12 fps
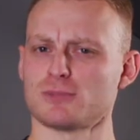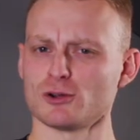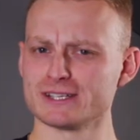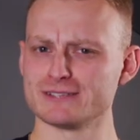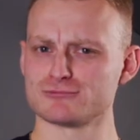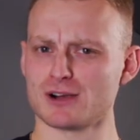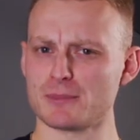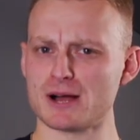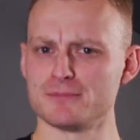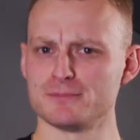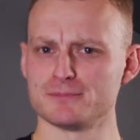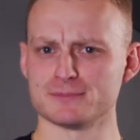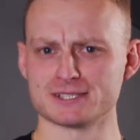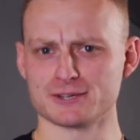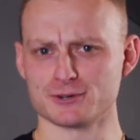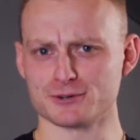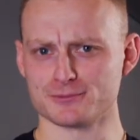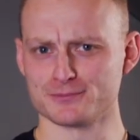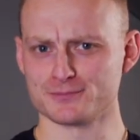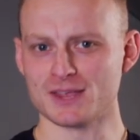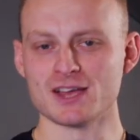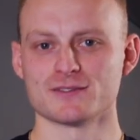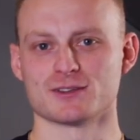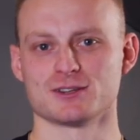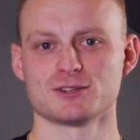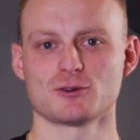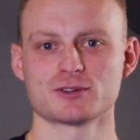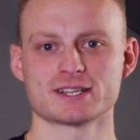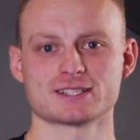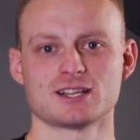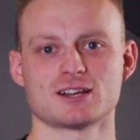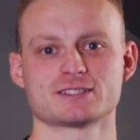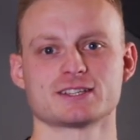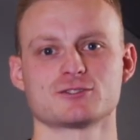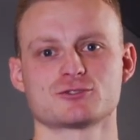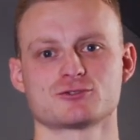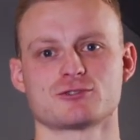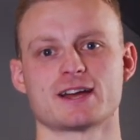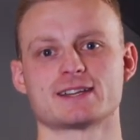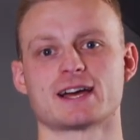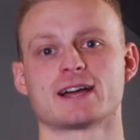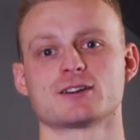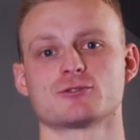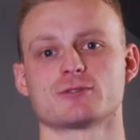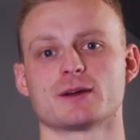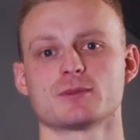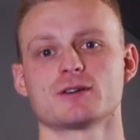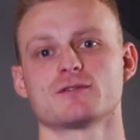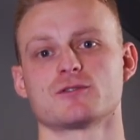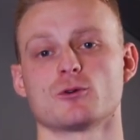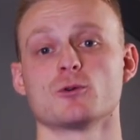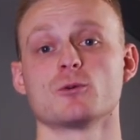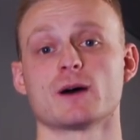rubber material for the longest lasting tread and grip for all